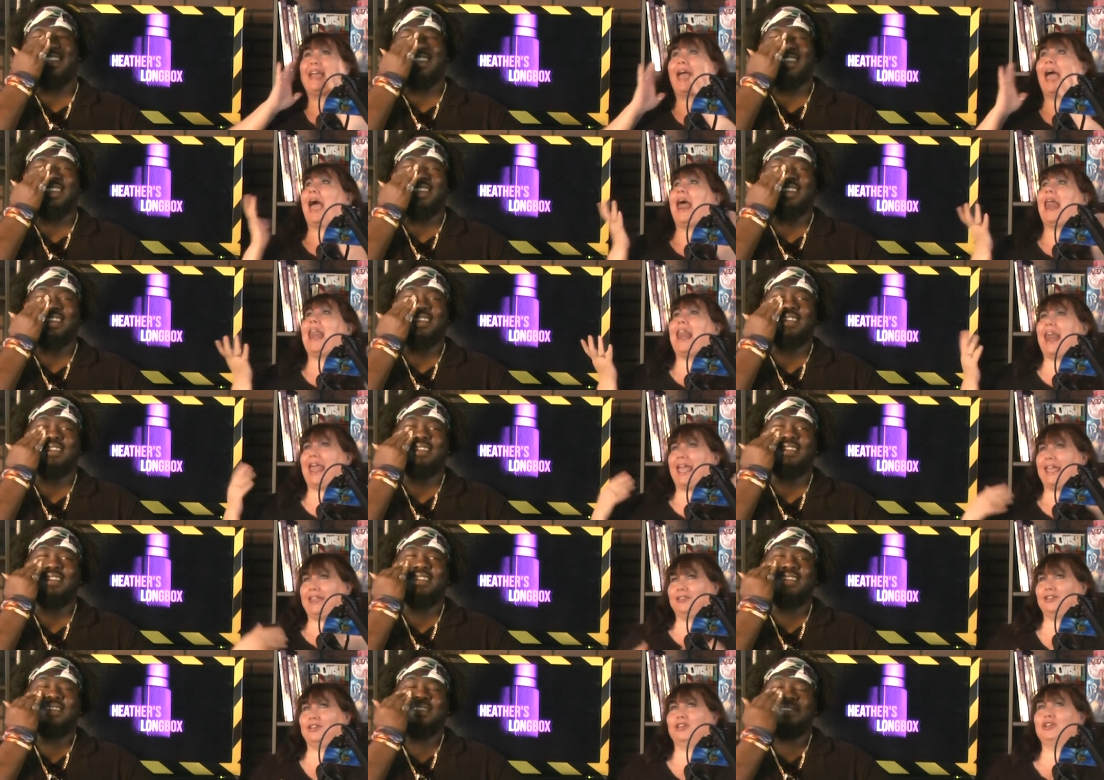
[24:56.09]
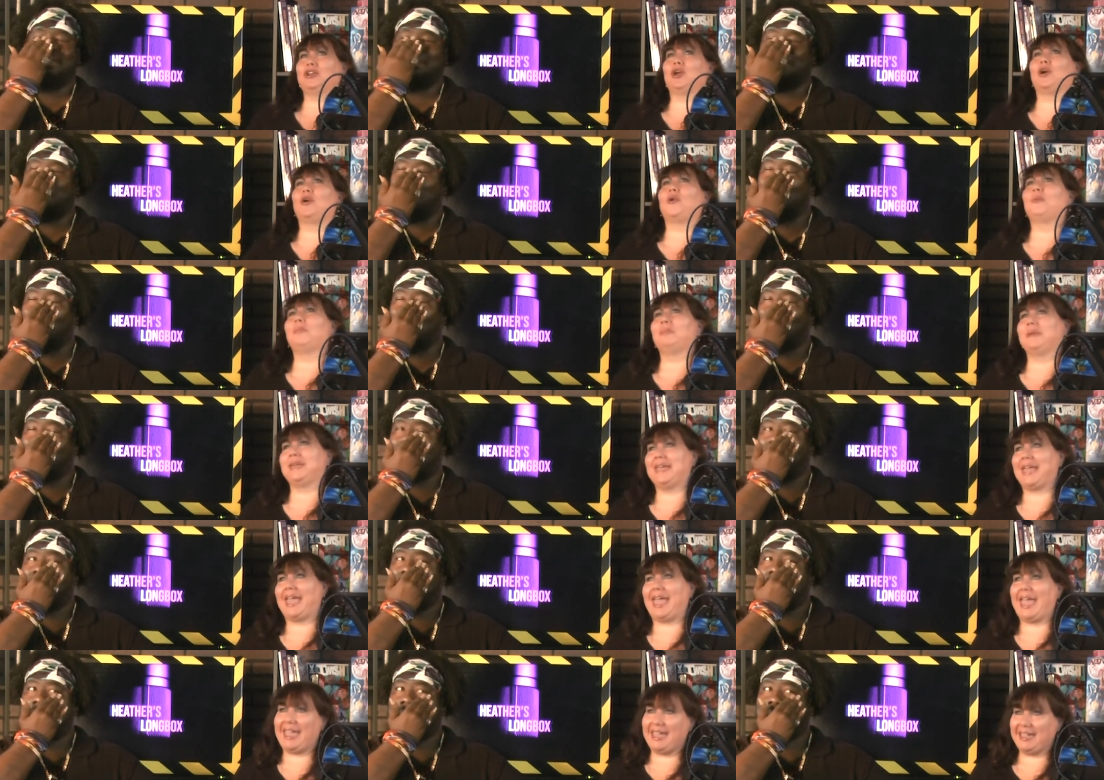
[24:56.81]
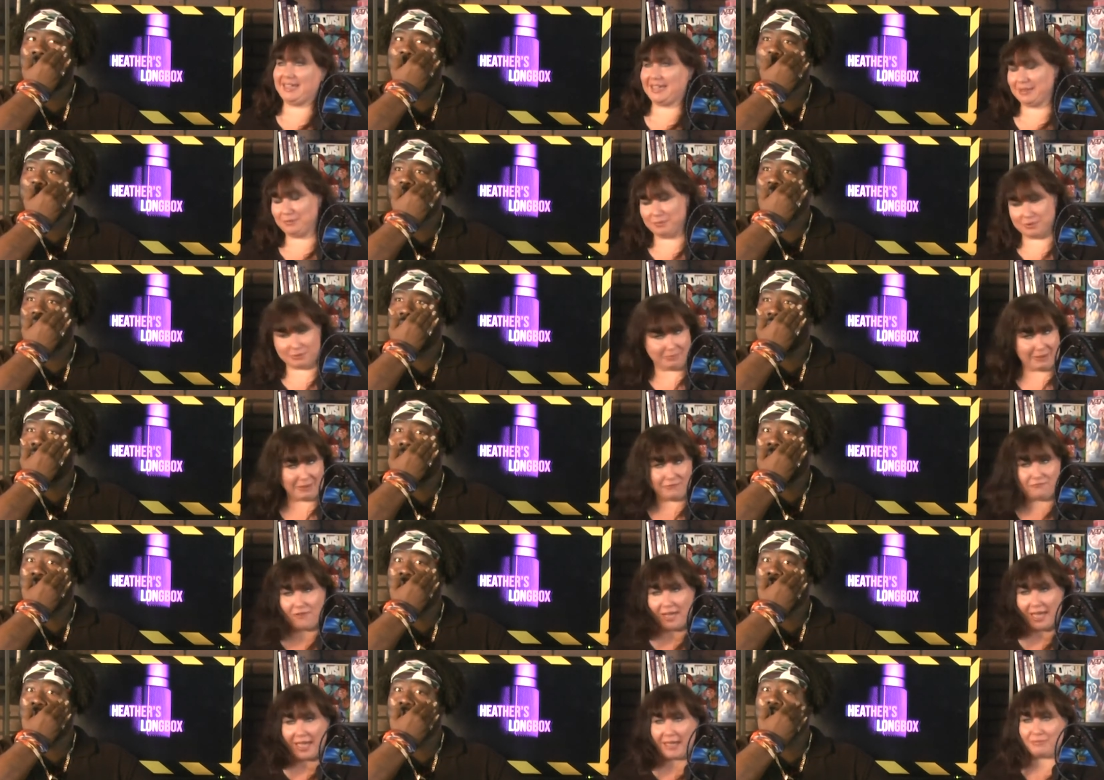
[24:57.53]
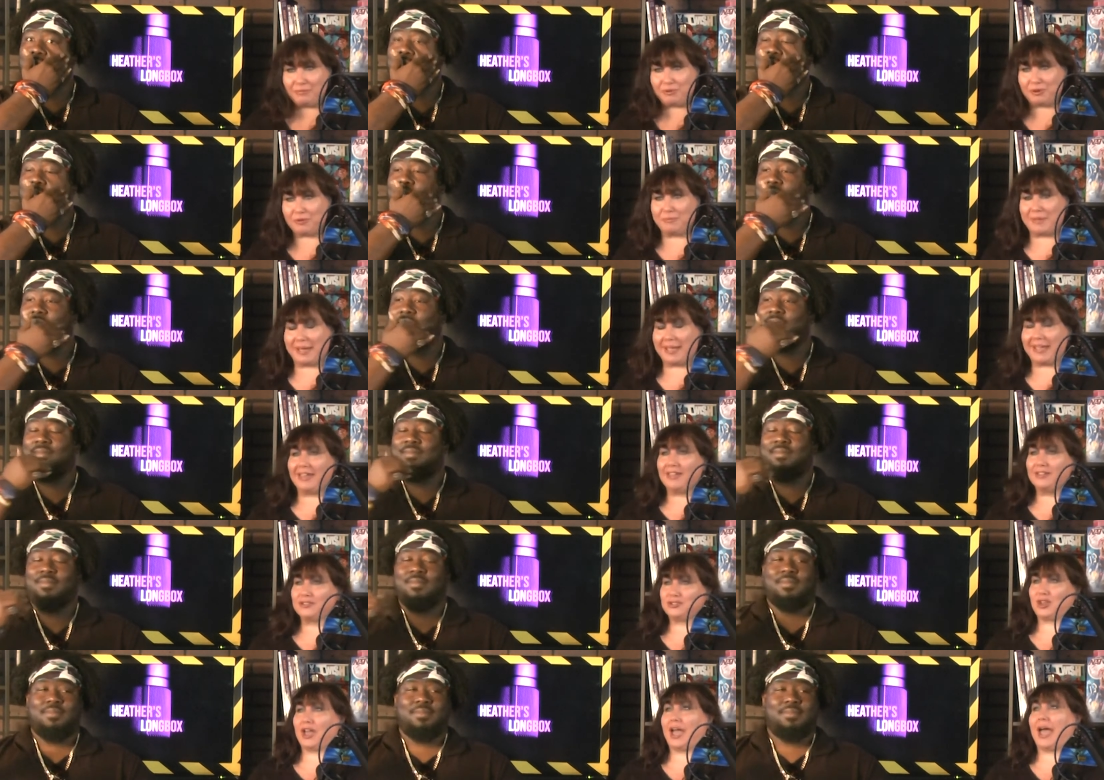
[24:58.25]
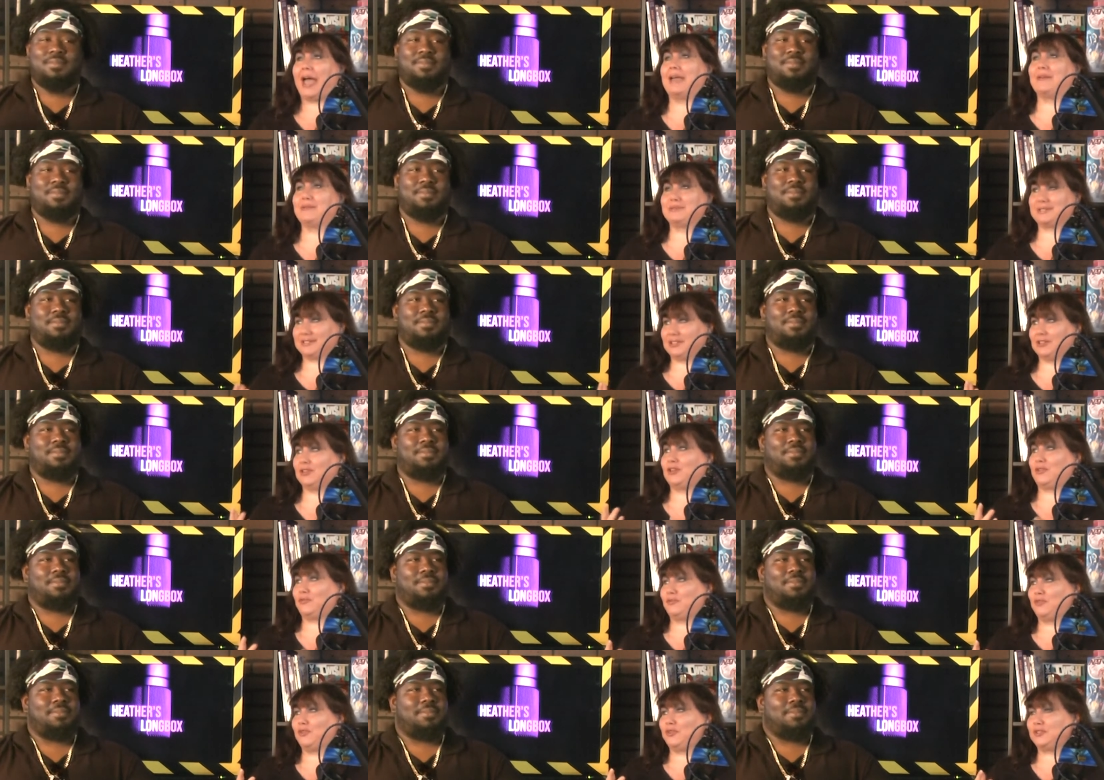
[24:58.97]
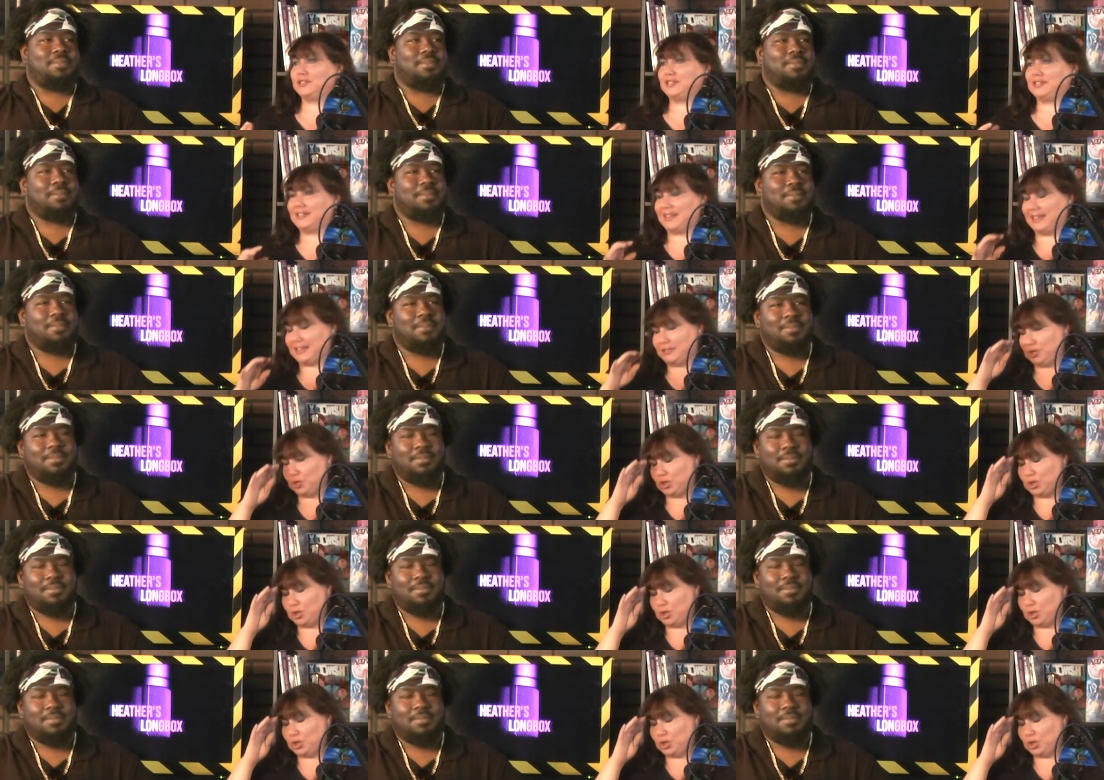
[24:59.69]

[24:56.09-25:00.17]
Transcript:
Speaker 1: I, and you know, me aching with my fibromyalgia, I was looking forward to that